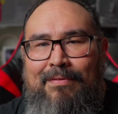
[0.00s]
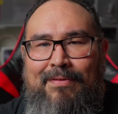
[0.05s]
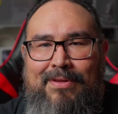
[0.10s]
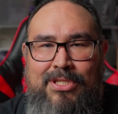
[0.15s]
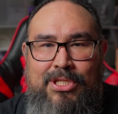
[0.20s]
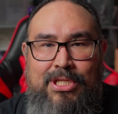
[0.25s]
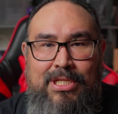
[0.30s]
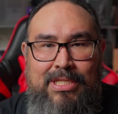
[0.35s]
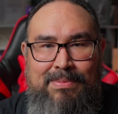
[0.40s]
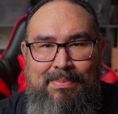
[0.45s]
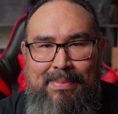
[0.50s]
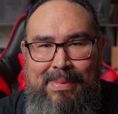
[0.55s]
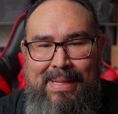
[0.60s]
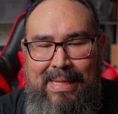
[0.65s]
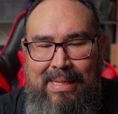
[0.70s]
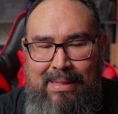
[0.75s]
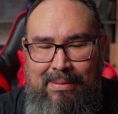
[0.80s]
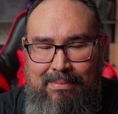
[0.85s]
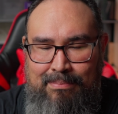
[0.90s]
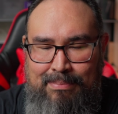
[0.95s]
if it's just
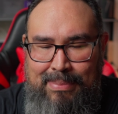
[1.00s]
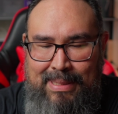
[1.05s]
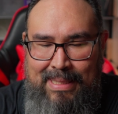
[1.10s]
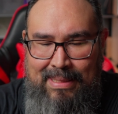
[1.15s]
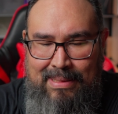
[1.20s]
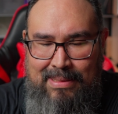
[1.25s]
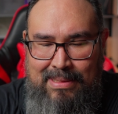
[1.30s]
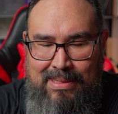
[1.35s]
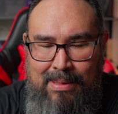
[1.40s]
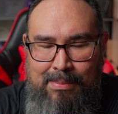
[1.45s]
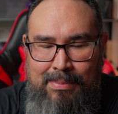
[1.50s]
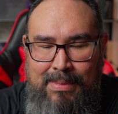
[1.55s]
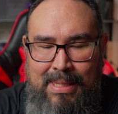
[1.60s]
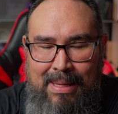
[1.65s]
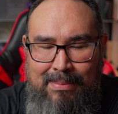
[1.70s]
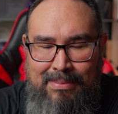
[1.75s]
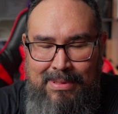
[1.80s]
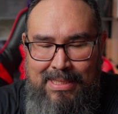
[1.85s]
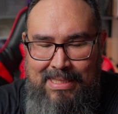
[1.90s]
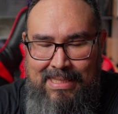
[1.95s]
me, but
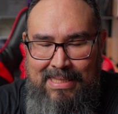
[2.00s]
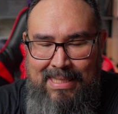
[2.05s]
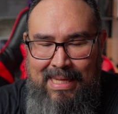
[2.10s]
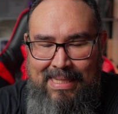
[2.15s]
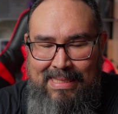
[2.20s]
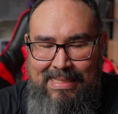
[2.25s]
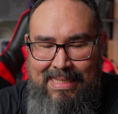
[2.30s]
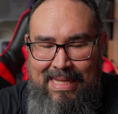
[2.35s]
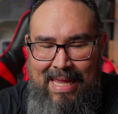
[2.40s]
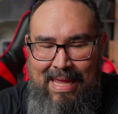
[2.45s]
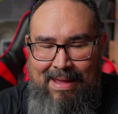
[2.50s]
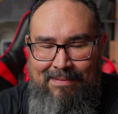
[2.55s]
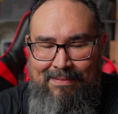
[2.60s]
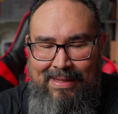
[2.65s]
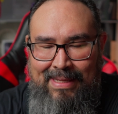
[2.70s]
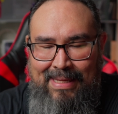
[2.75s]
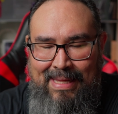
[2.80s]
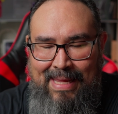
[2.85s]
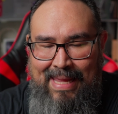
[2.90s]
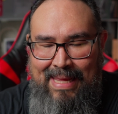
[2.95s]
sometimes it's nice
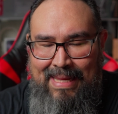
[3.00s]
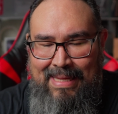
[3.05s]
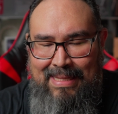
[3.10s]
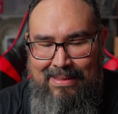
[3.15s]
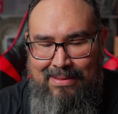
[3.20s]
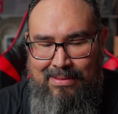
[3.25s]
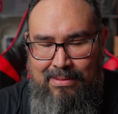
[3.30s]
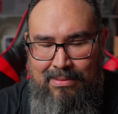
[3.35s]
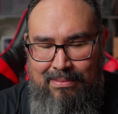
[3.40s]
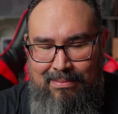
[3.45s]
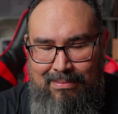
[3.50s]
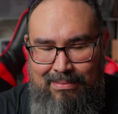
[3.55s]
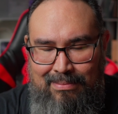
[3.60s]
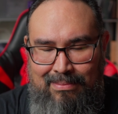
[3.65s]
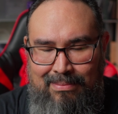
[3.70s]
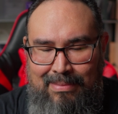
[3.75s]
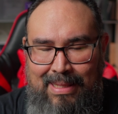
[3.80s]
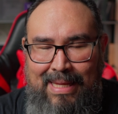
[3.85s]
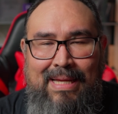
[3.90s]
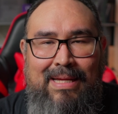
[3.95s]
having
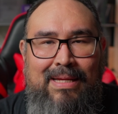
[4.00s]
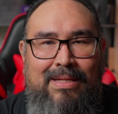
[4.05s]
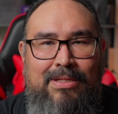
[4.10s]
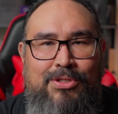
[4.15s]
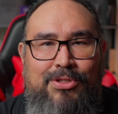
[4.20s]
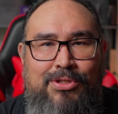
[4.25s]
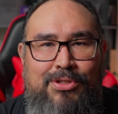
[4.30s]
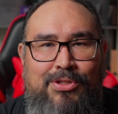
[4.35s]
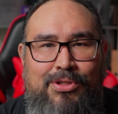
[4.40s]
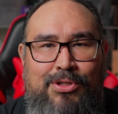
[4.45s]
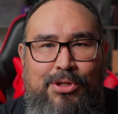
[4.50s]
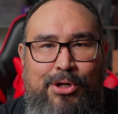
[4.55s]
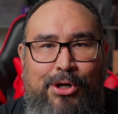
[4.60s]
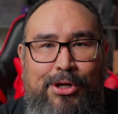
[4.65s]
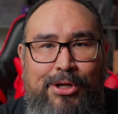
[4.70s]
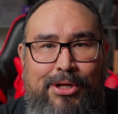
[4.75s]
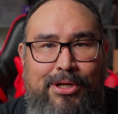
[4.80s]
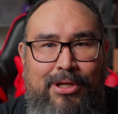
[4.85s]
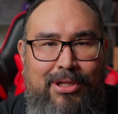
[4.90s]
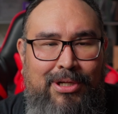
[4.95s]
a
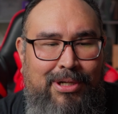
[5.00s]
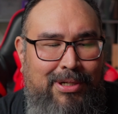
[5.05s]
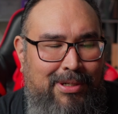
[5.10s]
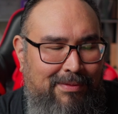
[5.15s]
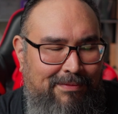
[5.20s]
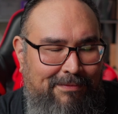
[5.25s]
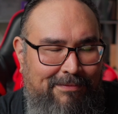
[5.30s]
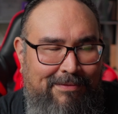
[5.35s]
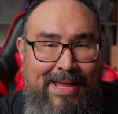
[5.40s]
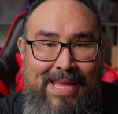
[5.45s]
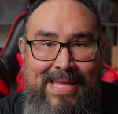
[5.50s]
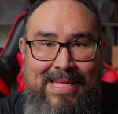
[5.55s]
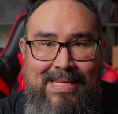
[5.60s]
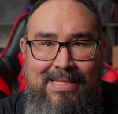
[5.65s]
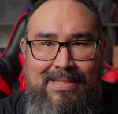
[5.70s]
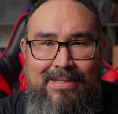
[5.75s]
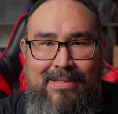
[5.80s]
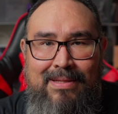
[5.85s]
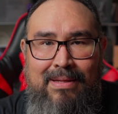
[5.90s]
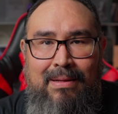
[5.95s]
circular
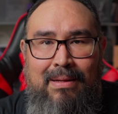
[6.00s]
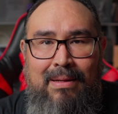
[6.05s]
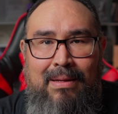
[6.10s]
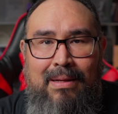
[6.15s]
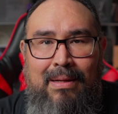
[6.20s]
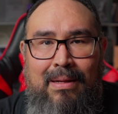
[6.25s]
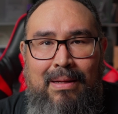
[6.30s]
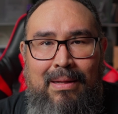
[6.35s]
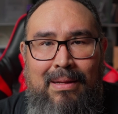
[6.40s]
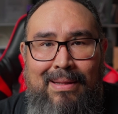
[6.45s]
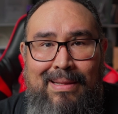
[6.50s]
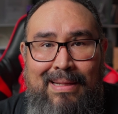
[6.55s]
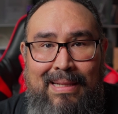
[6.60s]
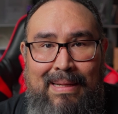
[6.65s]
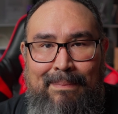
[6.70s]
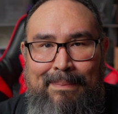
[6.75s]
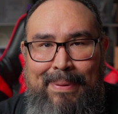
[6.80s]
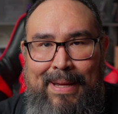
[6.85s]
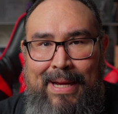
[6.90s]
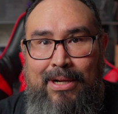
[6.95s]
face
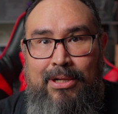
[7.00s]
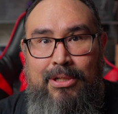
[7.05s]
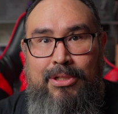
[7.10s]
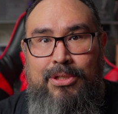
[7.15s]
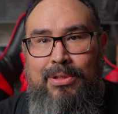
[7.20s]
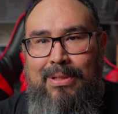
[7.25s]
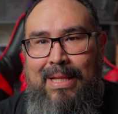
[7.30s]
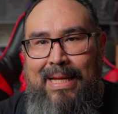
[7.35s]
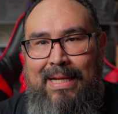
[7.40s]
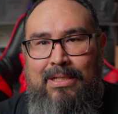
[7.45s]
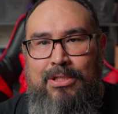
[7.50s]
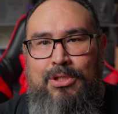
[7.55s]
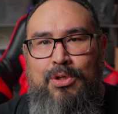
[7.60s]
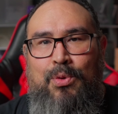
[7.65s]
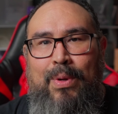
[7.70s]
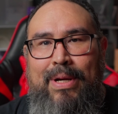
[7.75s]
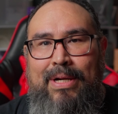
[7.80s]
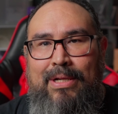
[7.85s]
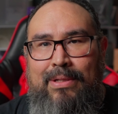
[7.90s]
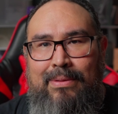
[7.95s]
compared to a
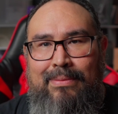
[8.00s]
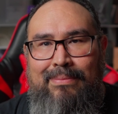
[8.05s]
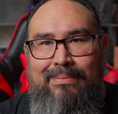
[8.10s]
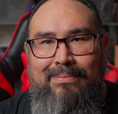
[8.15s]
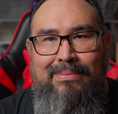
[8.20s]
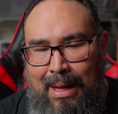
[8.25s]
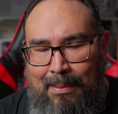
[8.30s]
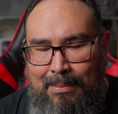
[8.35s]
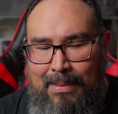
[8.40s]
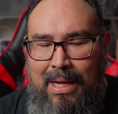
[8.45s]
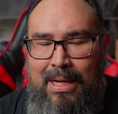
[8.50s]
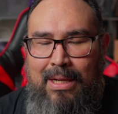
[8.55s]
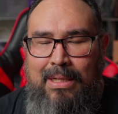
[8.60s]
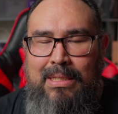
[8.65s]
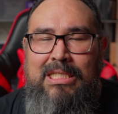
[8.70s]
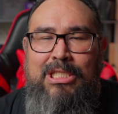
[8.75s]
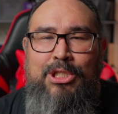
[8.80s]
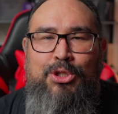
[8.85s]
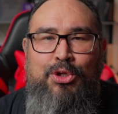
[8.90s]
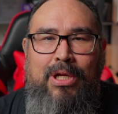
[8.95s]
square. I'm not going
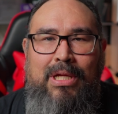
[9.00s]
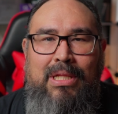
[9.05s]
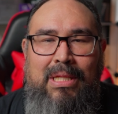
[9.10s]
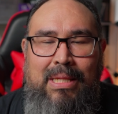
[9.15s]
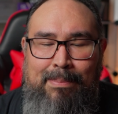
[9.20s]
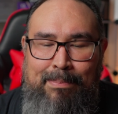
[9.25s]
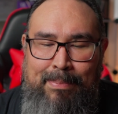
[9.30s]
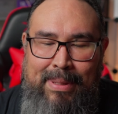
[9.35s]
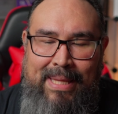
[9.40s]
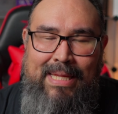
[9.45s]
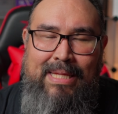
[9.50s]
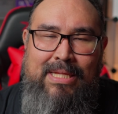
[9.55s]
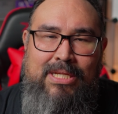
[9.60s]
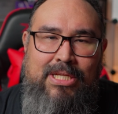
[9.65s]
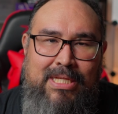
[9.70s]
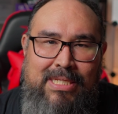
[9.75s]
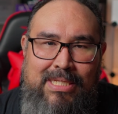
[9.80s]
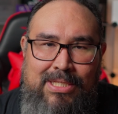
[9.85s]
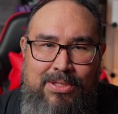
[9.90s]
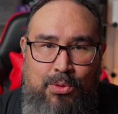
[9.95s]
to strictly be
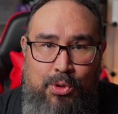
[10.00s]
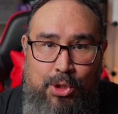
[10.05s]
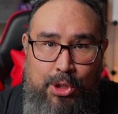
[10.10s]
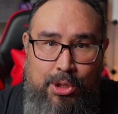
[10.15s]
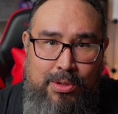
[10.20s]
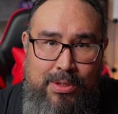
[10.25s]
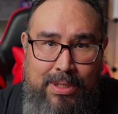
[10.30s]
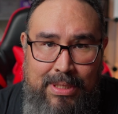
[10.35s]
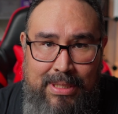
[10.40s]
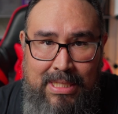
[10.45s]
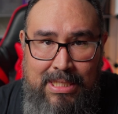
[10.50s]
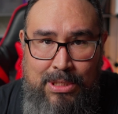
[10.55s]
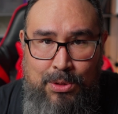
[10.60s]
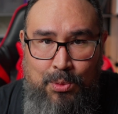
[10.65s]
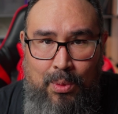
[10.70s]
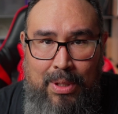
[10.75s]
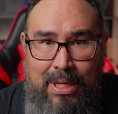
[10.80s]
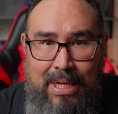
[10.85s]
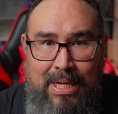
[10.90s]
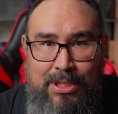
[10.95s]
just using this
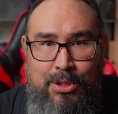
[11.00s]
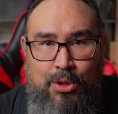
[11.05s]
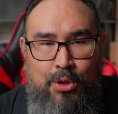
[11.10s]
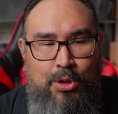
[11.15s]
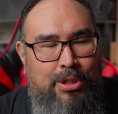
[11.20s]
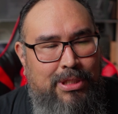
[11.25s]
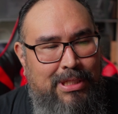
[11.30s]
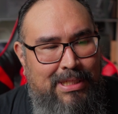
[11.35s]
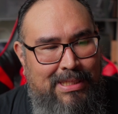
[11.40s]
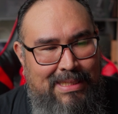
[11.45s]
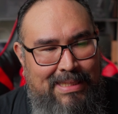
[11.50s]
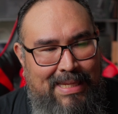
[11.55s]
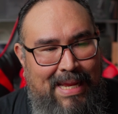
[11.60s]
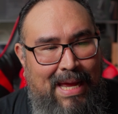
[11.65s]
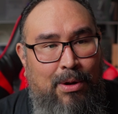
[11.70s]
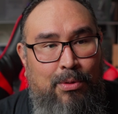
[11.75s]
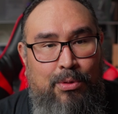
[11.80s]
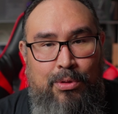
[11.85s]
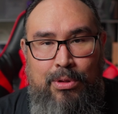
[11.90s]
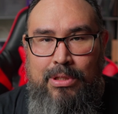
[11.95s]
watch or just
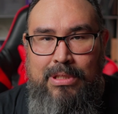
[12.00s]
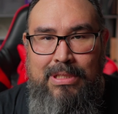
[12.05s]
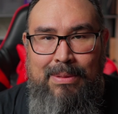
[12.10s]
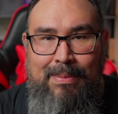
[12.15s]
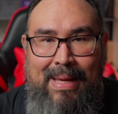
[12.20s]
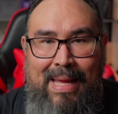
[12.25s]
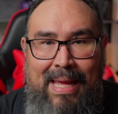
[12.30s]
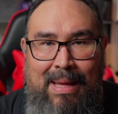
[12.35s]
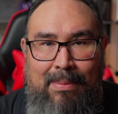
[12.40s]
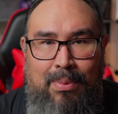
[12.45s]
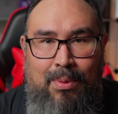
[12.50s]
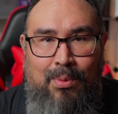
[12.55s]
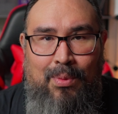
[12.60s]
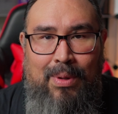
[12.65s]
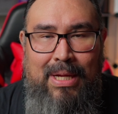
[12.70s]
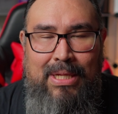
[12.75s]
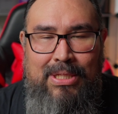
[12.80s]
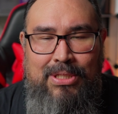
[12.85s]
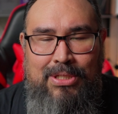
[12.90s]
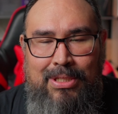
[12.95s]
now using my Apple
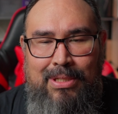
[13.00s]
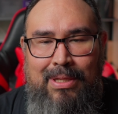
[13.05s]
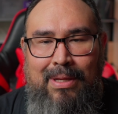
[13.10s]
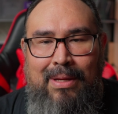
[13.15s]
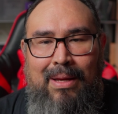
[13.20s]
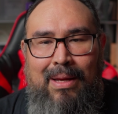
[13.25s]
Watch.